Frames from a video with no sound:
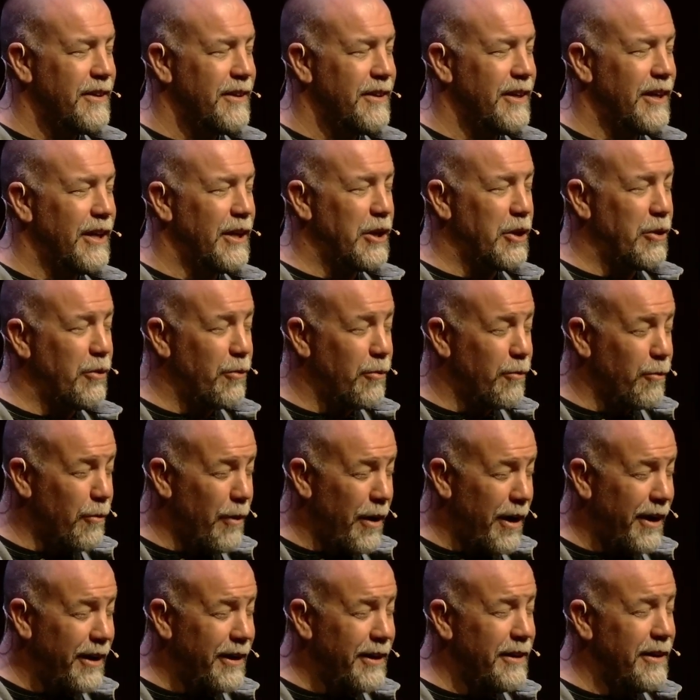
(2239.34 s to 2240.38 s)
and you
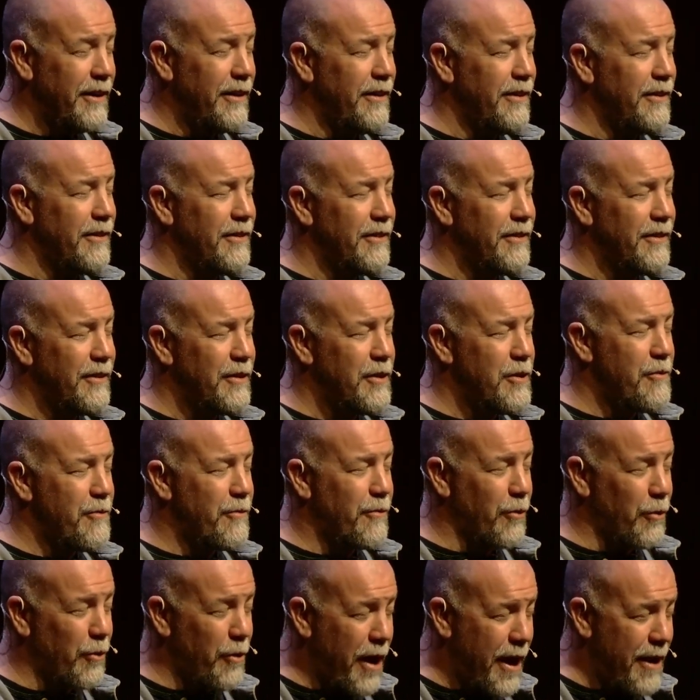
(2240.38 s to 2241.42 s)
reign
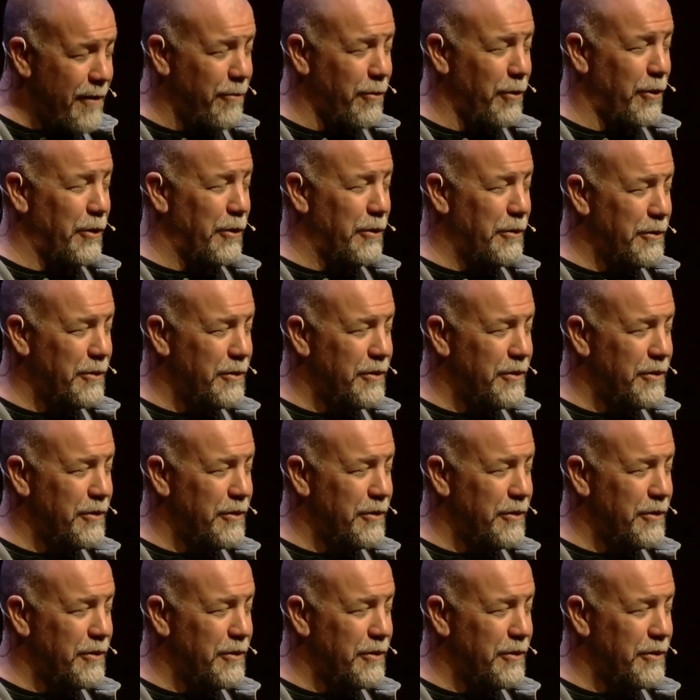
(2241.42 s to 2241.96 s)
forever